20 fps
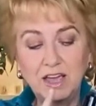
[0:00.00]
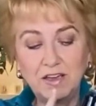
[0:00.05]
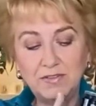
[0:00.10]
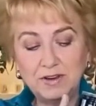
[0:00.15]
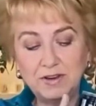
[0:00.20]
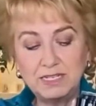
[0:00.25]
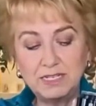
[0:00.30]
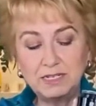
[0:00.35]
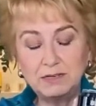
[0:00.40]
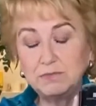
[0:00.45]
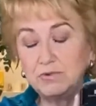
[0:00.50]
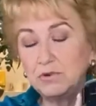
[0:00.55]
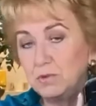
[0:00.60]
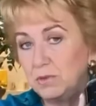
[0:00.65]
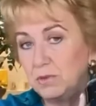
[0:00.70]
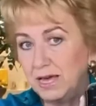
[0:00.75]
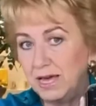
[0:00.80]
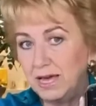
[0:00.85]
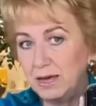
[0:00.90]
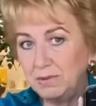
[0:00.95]
I didn't put
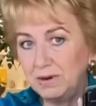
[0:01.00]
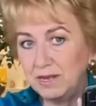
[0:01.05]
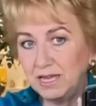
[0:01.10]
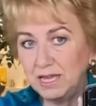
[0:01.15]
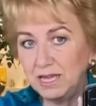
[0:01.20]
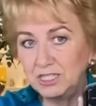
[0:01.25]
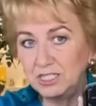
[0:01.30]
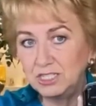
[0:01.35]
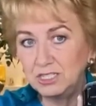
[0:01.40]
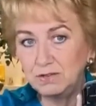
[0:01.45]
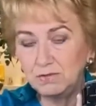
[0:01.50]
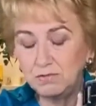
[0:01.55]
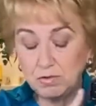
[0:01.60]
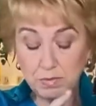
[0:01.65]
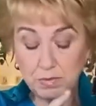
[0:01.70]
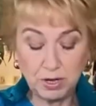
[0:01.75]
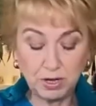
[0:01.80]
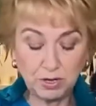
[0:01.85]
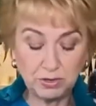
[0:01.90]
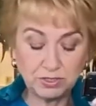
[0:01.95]
my application of
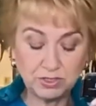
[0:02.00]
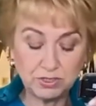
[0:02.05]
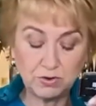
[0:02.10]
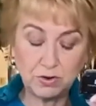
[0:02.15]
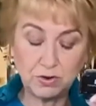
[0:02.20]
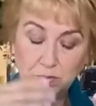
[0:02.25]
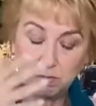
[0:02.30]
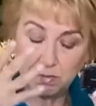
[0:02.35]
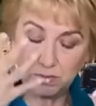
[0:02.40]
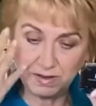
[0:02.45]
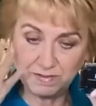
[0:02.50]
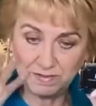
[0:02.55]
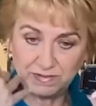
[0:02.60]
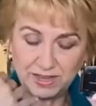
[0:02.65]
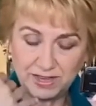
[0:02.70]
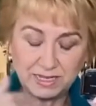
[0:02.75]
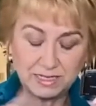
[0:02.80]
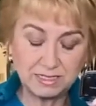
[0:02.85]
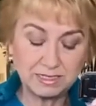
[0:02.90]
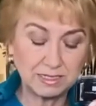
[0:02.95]
Repose on my
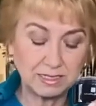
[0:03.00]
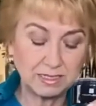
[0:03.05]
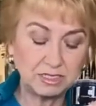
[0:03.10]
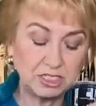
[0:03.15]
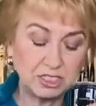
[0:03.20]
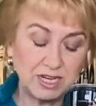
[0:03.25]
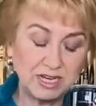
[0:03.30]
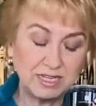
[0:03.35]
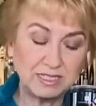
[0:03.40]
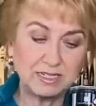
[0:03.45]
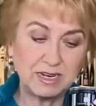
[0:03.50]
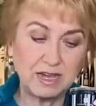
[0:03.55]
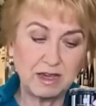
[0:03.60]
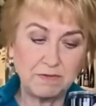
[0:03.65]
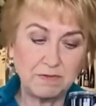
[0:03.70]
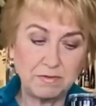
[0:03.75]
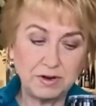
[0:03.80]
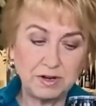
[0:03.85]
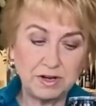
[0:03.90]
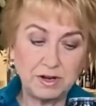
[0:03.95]
face and chest
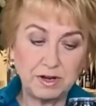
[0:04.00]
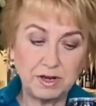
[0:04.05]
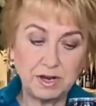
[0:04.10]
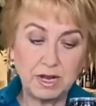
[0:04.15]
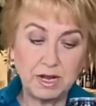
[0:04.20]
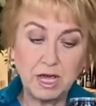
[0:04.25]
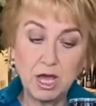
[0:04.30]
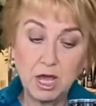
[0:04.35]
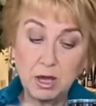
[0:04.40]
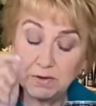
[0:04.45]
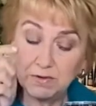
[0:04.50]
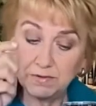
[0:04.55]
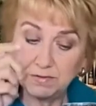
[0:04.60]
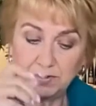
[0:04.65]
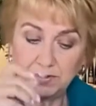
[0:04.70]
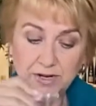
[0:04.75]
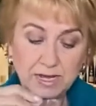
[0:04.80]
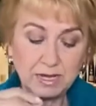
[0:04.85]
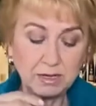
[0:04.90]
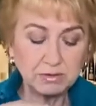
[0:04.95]
every night. But for
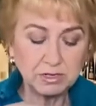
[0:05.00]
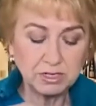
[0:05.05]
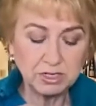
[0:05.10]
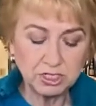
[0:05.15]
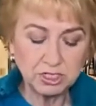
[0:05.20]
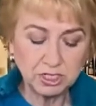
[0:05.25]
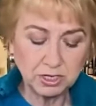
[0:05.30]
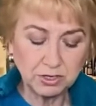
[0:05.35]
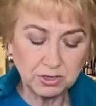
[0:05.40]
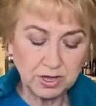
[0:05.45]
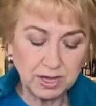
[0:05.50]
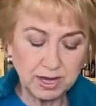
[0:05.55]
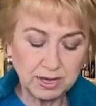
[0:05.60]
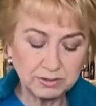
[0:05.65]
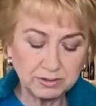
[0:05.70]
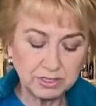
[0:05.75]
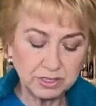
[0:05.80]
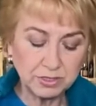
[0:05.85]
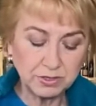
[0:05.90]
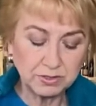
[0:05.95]
now, I'm going to show you how
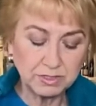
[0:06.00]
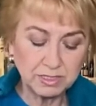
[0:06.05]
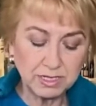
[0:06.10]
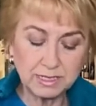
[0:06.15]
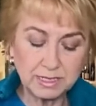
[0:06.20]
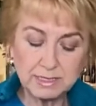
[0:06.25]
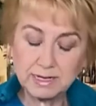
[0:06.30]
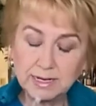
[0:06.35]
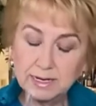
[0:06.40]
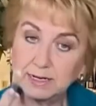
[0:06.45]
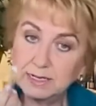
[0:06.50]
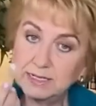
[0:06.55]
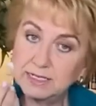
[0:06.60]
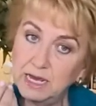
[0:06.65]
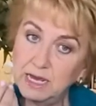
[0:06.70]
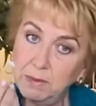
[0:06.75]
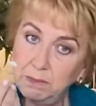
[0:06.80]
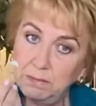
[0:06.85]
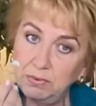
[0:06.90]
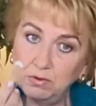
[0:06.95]
to use it as a little
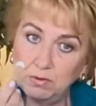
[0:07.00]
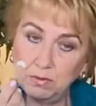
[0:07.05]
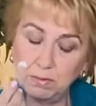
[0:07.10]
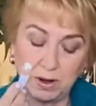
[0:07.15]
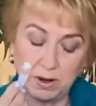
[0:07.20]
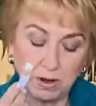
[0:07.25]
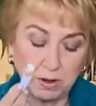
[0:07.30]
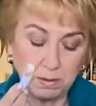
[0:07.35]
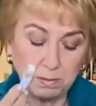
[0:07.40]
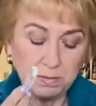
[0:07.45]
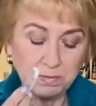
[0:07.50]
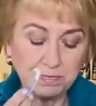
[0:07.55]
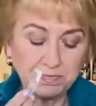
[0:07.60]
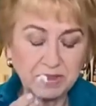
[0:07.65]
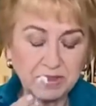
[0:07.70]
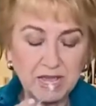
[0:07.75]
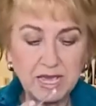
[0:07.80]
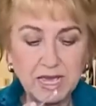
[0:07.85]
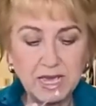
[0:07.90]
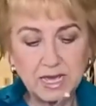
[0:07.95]
temple balm.
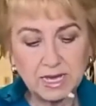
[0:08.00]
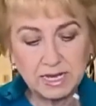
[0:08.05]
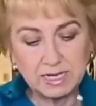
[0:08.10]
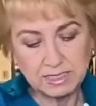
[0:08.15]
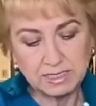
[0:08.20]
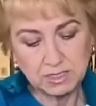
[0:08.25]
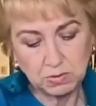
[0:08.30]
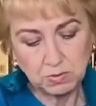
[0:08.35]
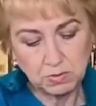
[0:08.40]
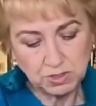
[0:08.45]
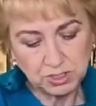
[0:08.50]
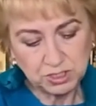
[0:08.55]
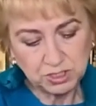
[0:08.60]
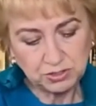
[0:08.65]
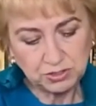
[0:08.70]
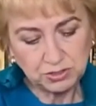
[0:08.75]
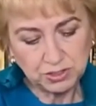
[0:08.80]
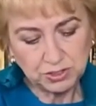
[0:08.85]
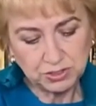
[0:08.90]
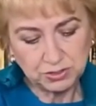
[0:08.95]
And so what
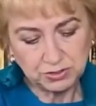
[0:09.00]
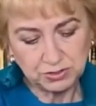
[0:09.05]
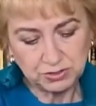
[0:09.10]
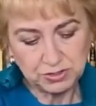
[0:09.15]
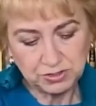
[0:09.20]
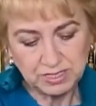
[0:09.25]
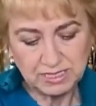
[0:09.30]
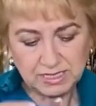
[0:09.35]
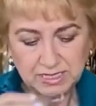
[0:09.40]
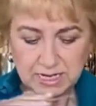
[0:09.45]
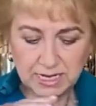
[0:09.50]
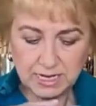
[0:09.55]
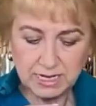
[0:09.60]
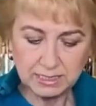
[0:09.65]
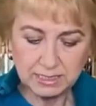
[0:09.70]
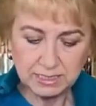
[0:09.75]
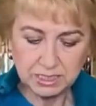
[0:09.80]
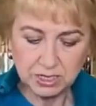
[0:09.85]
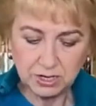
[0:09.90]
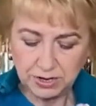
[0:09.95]
you do is take a
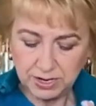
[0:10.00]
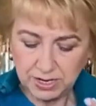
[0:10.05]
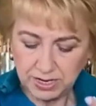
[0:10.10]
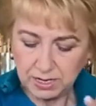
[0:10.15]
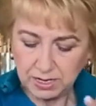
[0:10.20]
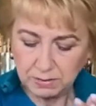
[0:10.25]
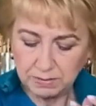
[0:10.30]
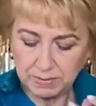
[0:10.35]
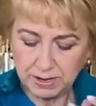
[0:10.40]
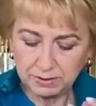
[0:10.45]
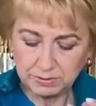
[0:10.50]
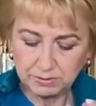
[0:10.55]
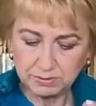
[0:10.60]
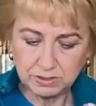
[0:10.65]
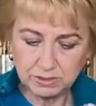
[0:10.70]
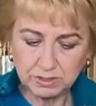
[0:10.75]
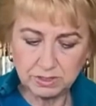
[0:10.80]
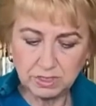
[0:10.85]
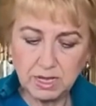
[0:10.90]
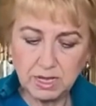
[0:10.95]
tiny
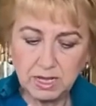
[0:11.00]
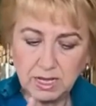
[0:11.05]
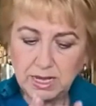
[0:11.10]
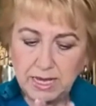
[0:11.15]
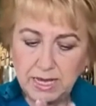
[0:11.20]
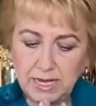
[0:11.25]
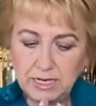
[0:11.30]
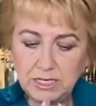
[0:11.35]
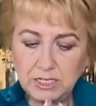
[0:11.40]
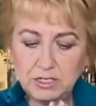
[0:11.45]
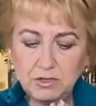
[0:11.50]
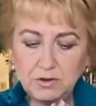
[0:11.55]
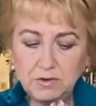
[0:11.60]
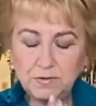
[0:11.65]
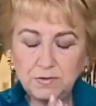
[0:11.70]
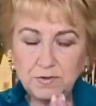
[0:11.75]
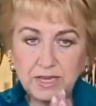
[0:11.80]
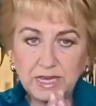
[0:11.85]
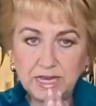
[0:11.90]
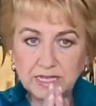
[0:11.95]
amount into your
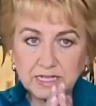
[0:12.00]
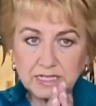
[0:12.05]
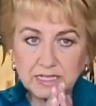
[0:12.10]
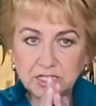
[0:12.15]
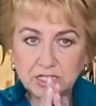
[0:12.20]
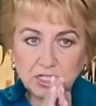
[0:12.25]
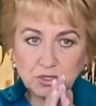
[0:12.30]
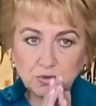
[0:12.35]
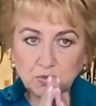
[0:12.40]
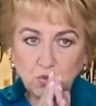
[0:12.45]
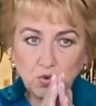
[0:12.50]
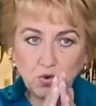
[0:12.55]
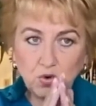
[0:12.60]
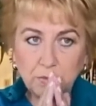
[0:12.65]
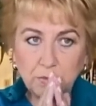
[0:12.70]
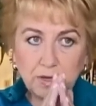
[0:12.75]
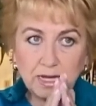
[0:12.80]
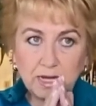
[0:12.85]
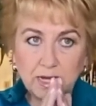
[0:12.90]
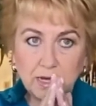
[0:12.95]
fingers, just warm
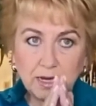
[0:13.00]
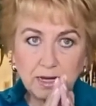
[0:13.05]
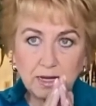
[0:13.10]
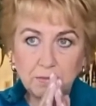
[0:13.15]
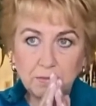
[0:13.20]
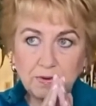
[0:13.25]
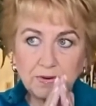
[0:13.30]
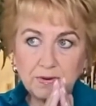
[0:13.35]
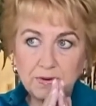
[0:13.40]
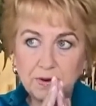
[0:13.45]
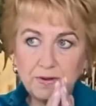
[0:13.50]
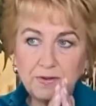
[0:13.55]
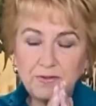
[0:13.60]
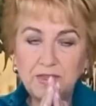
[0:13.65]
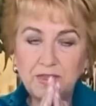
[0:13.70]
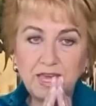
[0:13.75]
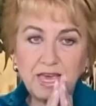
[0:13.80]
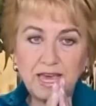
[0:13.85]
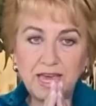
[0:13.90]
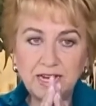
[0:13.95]
it up on
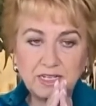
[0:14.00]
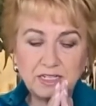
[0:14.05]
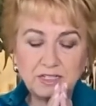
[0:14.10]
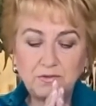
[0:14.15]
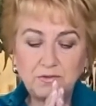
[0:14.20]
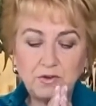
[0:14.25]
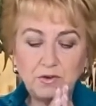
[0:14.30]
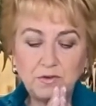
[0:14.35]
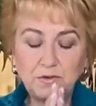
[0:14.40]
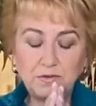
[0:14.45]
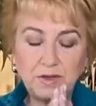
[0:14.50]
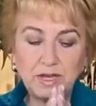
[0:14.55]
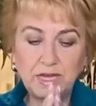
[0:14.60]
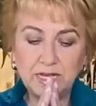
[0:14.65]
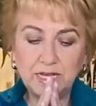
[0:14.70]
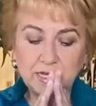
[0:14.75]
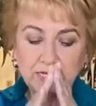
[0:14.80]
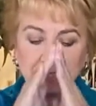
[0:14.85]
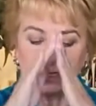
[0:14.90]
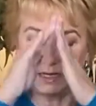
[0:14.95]
the end of your
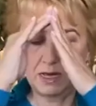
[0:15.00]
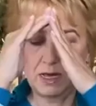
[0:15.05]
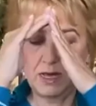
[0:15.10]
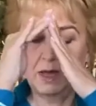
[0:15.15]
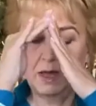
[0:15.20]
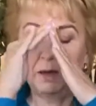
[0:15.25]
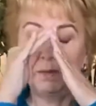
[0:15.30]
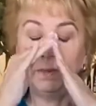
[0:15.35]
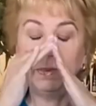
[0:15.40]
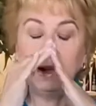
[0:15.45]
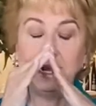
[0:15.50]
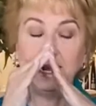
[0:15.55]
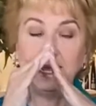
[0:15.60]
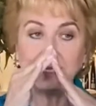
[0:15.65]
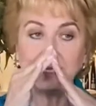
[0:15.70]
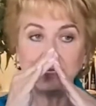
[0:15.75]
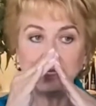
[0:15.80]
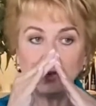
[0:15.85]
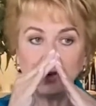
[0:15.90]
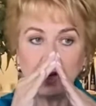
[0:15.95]
fingers.
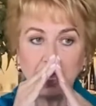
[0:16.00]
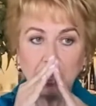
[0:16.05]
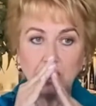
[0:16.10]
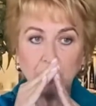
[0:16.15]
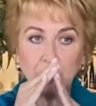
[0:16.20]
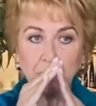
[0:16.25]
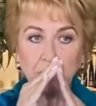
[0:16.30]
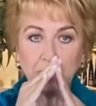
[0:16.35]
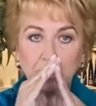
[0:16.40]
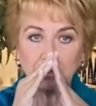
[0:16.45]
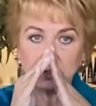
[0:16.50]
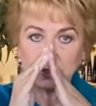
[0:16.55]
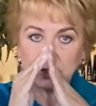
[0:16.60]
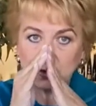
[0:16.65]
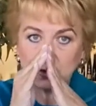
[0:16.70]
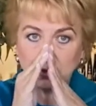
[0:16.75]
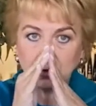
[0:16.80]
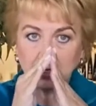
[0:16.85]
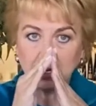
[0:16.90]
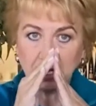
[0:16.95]
Place your elbows
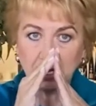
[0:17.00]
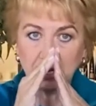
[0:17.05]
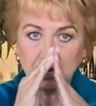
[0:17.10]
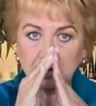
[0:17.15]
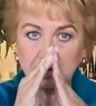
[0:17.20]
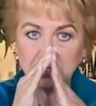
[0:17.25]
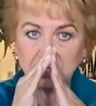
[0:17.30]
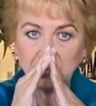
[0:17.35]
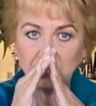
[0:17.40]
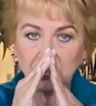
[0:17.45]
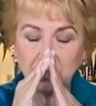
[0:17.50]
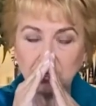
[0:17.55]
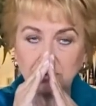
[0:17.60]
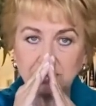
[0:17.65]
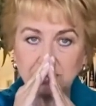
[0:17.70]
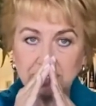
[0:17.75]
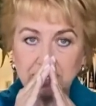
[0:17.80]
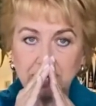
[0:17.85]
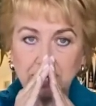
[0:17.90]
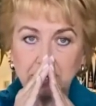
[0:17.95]
on a nice firm
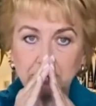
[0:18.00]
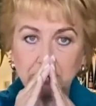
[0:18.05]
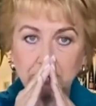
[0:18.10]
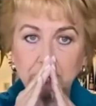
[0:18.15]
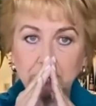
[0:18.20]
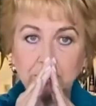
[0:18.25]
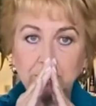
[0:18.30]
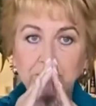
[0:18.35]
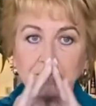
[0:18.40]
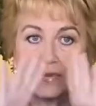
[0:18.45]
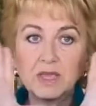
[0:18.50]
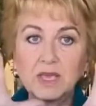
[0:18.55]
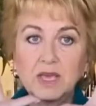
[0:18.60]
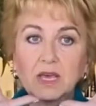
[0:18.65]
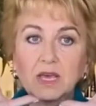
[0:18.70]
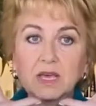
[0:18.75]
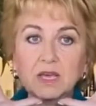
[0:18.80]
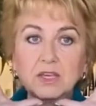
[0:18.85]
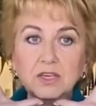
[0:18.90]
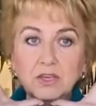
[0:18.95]
table.
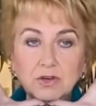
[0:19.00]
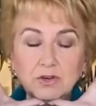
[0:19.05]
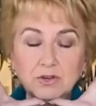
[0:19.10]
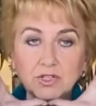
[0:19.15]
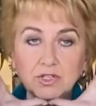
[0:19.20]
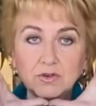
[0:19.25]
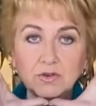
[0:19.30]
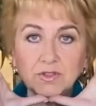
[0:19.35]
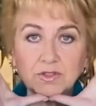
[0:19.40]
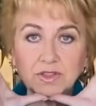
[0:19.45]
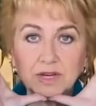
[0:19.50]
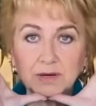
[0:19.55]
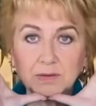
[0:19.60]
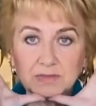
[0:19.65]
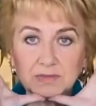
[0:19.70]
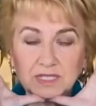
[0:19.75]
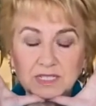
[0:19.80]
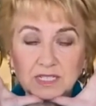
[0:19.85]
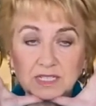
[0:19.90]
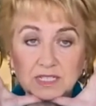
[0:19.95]
Use your
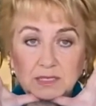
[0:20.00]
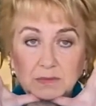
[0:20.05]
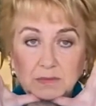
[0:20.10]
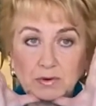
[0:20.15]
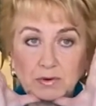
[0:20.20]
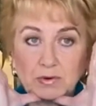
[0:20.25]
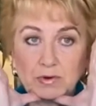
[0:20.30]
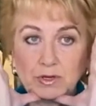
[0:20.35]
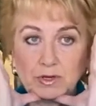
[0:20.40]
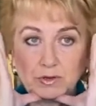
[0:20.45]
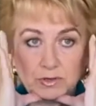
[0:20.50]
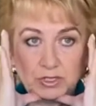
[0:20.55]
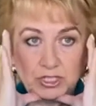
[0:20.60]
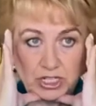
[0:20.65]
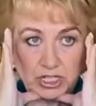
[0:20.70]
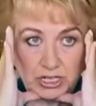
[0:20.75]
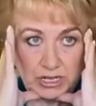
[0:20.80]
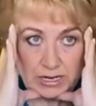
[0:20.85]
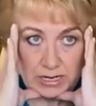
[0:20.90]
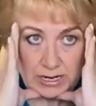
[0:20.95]
thumbs to support your
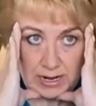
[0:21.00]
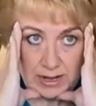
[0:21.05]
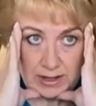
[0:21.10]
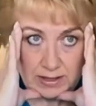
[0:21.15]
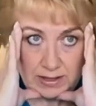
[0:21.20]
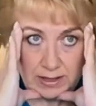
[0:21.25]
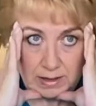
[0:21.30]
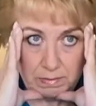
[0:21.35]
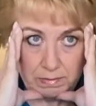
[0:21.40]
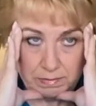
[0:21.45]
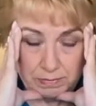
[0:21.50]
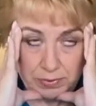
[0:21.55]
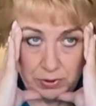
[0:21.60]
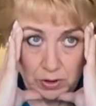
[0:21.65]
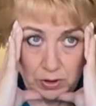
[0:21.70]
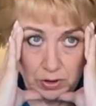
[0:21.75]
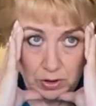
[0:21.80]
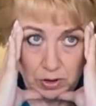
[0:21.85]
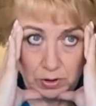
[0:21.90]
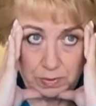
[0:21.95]
chin, and then
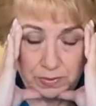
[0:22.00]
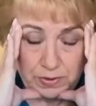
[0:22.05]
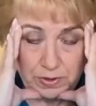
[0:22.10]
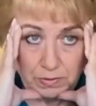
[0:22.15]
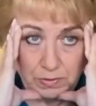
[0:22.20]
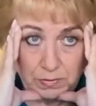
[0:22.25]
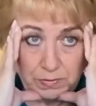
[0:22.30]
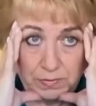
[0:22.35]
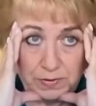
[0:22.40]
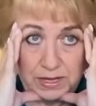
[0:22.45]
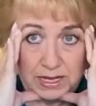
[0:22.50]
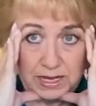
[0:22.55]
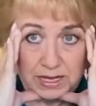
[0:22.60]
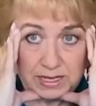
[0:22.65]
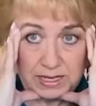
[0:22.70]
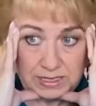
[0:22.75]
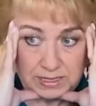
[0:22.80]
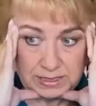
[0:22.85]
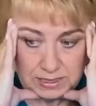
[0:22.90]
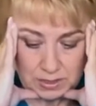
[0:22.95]
pop your
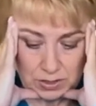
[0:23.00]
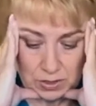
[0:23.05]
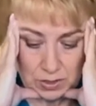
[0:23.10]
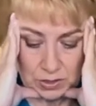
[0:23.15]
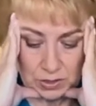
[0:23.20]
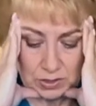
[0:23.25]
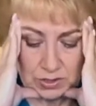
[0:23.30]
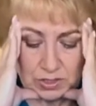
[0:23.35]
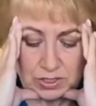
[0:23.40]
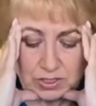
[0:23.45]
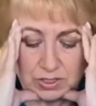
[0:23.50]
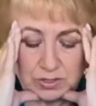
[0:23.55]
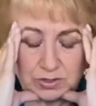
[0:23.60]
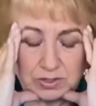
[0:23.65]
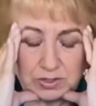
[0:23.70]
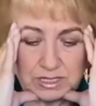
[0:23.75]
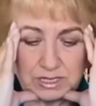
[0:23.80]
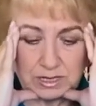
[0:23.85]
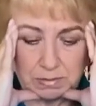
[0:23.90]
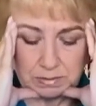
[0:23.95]
fingers onto your
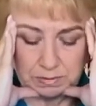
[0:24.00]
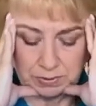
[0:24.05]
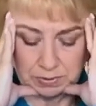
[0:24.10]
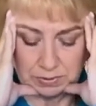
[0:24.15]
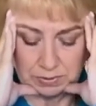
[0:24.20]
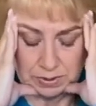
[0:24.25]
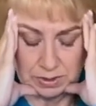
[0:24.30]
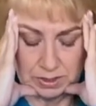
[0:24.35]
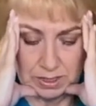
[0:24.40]
temple.